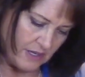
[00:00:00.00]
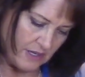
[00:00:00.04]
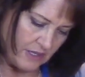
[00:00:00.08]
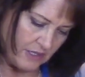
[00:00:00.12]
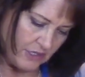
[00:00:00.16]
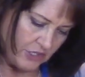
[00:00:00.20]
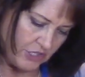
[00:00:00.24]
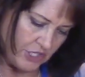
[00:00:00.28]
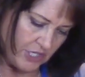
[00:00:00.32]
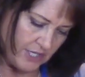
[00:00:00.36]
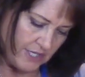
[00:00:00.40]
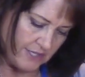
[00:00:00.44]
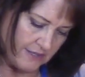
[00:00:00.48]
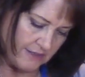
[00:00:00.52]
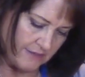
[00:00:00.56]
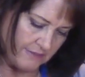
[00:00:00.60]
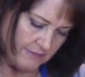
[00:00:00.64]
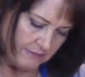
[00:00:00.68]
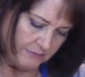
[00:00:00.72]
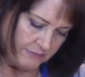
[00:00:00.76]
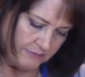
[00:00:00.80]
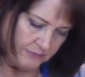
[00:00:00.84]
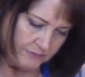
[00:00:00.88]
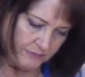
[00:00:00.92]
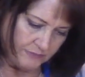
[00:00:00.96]
cheese.
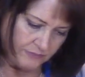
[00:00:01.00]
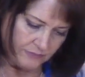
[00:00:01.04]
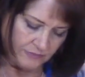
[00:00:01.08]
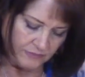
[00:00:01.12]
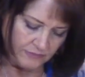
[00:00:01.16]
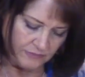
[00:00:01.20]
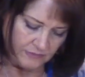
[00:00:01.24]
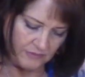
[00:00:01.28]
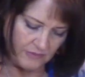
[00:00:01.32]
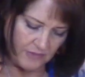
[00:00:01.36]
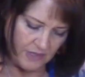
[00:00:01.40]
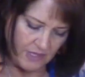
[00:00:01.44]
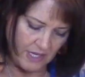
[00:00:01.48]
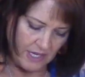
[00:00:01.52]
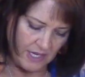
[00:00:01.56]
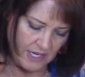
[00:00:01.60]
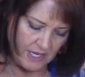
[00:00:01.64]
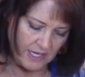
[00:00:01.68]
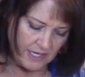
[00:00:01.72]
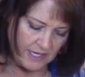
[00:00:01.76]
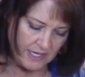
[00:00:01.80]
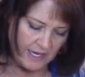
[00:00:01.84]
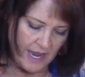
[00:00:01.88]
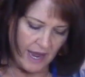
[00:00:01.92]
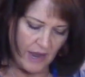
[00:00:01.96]

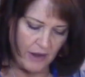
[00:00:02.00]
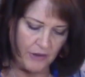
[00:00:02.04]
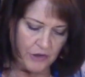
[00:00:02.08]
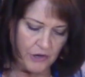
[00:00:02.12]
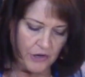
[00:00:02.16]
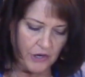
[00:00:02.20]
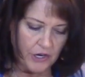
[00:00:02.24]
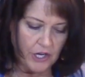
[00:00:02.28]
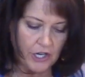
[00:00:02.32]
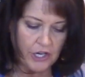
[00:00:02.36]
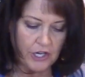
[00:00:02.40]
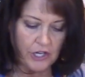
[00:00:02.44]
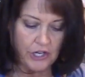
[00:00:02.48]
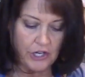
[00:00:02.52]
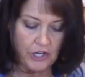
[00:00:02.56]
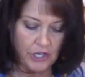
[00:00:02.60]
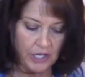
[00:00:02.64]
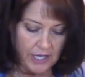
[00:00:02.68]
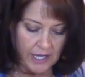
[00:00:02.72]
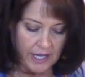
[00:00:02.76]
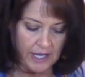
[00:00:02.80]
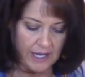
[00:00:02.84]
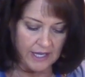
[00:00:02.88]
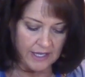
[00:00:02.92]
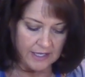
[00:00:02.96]
Now you're going to
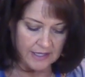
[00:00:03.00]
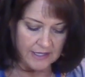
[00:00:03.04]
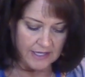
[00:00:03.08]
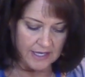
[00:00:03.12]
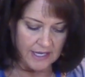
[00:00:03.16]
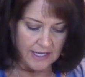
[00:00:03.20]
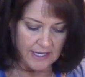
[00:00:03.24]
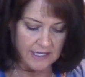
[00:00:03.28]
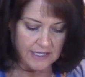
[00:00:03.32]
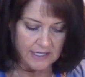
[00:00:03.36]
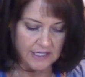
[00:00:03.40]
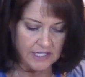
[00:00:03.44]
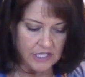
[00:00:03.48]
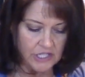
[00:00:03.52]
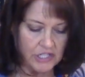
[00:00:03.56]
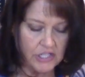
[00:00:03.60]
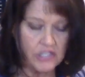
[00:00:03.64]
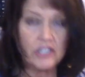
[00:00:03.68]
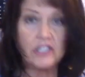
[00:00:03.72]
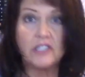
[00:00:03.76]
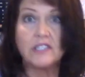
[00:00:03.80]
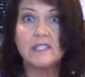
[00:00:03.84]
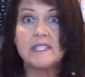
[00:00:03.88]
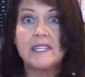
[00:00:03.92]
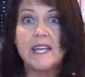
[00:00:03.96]
cook it an
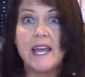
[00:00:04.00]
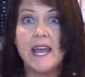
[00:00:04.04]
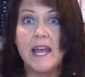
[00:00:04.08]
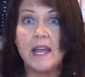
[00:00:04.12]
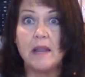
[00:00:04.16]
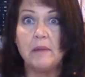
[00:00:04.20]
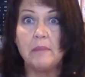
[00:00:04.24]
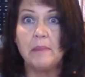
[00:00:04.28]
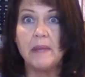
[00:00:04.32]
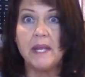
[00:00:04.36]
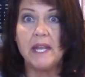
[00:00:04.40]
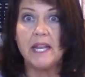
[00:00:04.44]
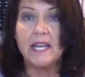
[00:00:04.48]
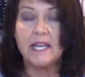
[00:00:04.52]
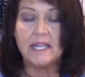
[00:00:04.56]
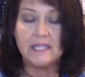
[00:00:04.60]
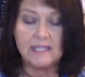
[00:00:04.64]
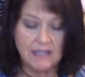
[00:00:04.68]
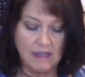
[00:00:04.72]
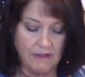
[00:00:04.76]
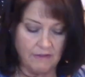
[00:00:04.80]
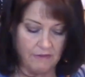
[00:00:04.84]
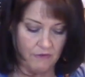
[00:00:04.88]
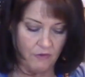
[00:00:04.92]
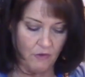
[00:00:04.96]
additional 10
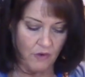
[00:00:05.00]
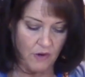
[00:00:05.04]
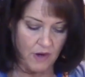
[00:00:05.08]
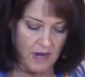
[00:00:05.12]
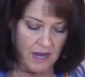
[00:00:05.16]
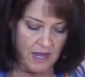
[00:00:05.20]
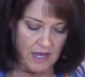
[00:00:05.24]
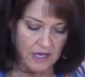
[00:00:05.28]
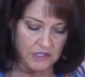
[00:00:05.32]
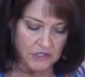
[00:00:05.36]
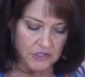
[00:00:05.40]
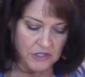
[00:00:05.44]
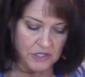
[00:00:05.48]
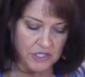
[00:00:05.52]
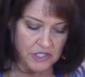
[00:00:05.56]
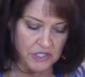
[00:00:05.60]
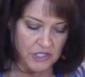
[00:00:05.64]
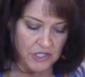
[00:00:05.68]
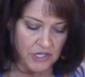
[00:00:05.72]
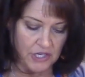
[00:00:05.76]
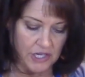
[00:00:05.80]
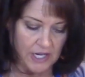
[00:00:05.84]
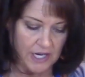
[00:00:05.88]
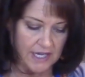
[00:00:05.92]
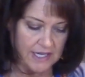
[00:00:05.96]
minutes at 400
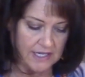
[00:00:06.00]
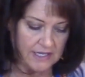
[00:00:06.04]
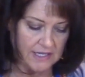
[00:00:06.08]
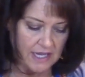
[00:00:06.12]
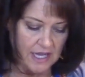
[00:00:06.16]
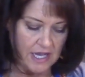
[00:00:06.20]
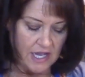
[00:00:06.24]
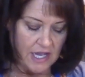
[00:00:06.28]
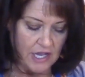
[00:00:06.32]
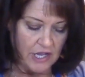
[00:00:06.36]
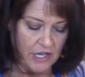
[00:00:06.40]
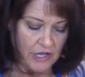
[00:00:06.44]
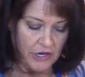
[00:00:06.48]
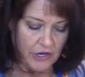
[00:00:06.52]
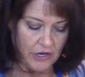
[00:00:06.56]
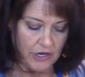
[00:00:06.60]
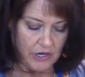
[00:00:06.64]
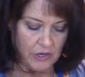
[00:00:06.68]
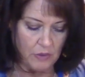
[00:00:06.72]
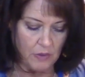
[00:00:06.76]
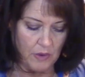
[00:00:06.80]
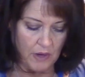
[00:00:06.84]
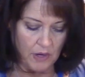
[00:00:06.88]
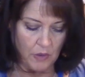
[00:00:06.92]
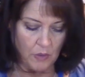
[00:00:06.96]
degrees. You're going
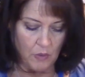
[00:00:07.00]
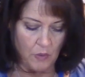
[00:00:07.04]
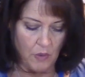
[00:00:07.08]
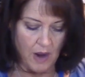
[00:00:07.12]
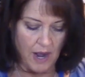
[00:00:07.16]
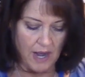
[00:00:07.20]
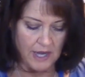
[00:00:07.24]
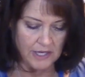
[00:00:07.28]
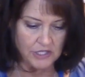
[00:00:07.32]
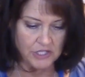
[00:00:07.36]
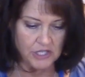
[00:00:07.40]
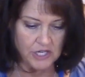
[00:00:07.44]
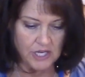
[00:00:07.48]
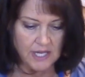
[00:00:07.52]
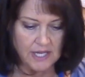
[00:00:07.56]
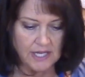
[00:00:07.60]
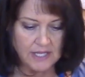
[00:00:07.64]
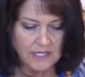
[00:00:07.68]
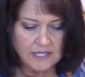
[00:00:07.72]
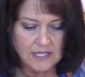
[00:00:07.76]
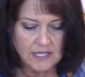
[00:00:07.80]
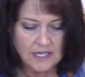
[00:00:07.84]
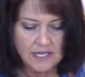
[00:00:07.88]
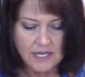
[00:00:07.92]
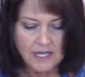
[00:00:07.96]
to want to watch
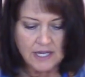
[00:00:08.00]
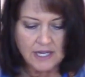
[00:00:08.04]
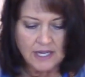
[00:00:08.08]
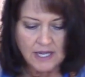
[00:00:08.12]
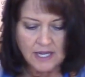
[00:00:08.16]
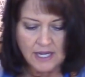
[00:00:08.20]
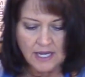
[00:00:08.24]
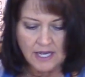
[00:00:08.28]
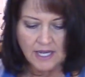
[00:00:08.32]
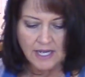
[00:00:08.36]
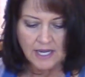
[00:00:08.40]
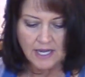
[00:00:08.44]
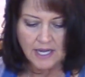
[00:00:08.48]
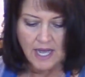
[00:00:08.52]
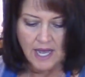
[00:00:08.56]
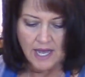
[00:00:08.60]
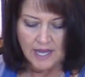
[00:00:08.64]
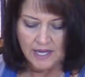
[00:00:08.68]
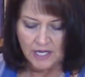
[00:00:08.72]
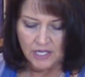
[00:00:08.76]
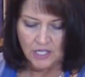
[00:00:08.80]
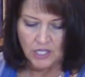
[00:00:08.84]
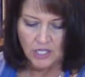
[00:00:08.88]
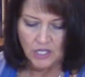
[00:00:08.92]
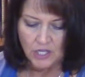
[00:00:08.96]
it
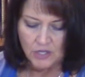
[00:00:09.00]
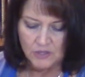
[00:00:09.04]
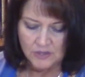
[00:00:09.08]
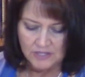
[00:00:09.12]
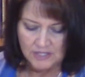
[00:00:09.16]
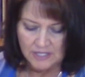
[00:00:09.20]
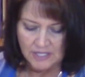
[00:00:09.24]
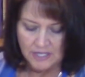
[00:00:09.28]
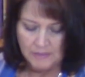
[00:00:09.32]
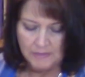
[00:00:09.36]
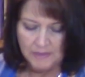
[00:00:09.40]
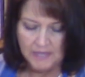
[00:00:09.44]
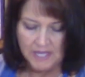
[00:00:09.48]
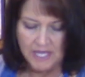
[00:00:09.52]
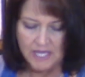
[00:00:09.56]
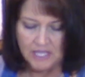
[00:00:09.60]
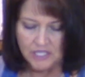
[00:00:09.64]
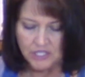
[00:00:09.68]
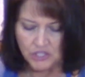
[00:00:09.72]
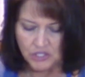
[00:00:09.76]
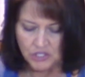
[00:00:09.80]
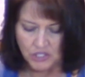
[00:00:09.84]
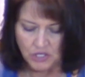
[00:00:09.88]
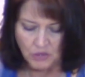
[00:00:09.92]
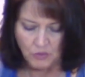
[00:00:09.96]
kind of closely
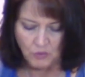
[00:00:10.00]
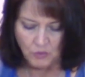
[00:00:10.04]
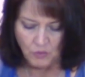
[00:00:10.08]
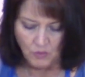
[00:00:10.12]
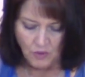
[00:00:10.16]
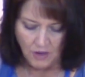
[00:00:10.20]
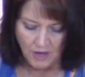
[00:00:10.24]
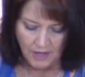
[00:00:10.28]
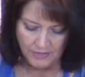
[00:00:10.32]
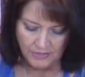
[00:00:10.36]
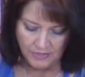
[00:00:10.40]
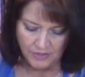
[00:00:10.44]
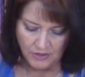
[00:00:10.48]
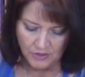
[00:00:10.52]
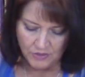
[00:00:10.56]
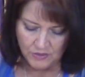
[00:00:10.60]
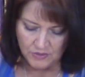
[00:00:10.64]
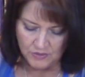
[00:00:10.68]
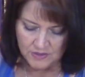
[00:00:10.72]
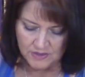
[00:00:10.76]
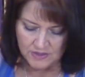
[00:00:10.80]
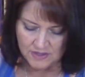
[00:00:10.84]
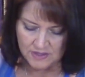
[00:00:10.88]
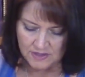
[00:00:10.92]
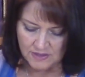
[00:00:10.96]
because you don't want
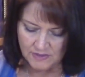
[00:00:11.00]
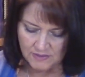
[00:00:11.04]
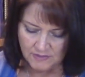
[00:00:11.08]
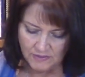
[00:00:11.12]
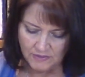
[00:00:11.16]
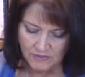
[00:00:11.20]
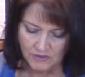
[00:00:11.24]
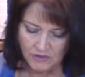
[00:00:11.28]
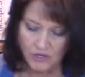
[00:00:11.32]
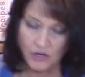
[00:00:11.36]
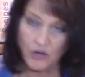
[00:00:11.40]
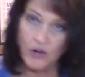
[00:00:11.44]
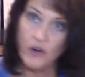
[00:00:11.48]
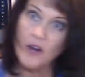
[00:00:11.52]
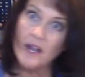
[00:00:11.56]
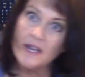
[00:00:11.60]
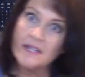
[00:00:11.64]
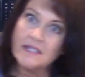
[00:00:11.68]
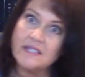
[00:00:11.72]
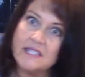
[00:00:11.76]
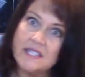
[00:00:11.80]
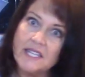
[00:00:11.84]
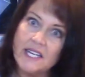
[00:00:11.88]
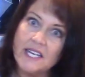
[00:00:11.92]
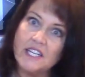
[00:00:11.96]
the
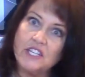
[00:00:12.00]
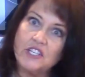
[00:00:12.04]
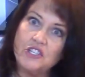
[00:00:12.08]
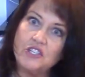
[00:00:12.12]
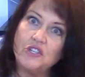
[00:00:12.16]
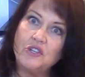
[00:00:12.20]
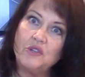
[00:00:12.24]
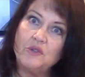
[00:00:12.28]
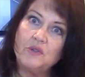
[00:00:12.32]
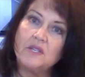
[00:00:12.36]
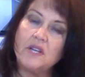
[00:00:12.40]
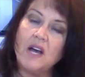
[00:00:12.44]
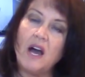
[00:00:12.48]
crust to get too